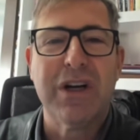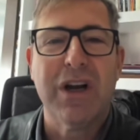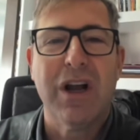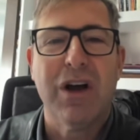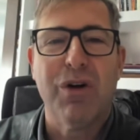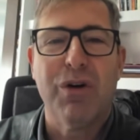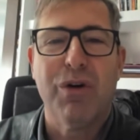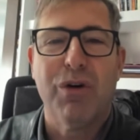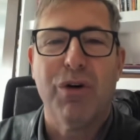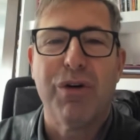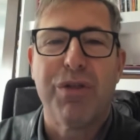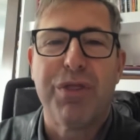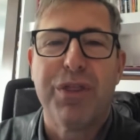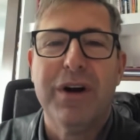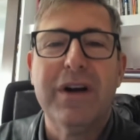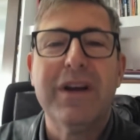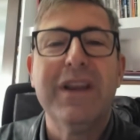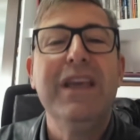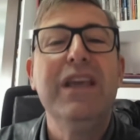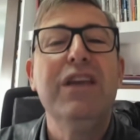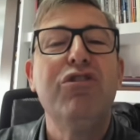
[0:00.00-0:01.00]
or
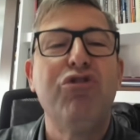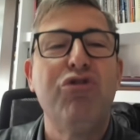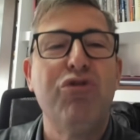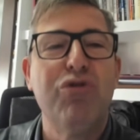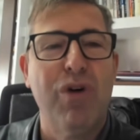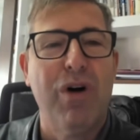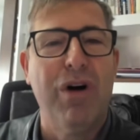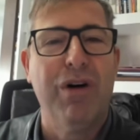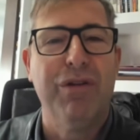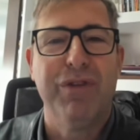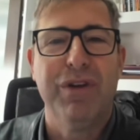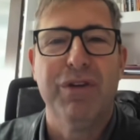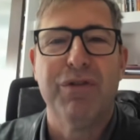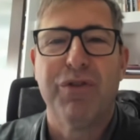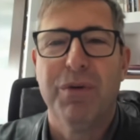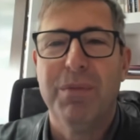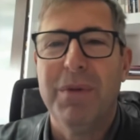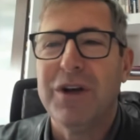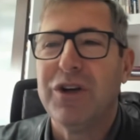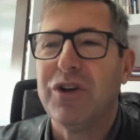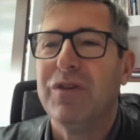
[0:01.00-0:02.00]
third issue of
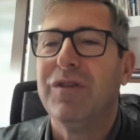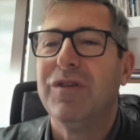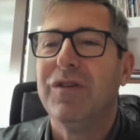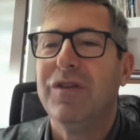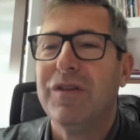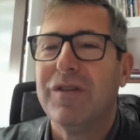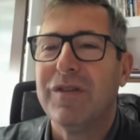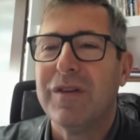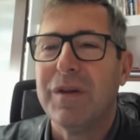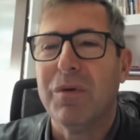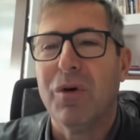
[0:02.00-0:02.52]
information system